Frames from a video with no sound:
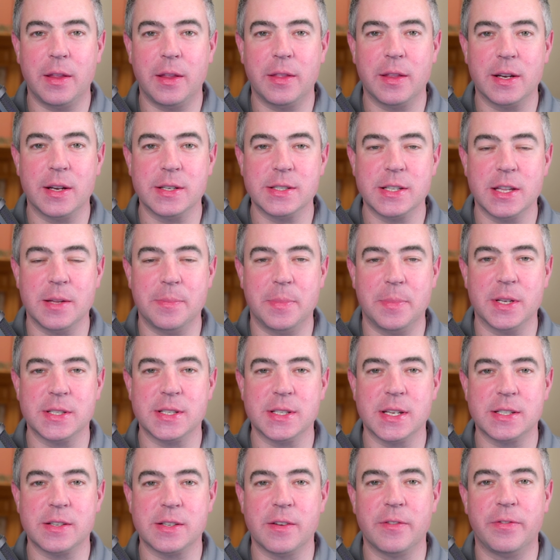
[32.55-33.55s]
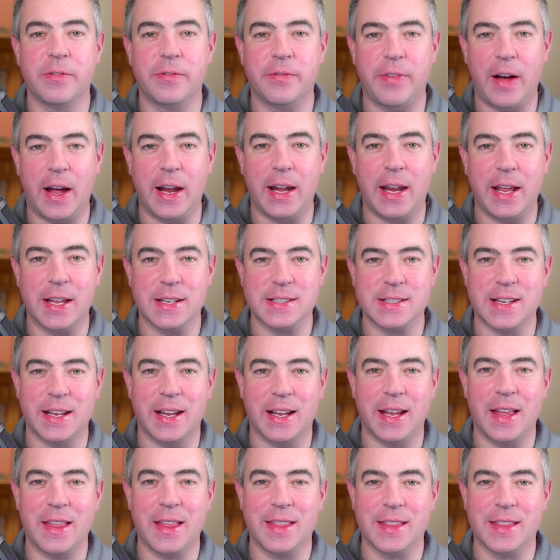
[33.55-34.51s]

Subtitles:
that is in the business of financing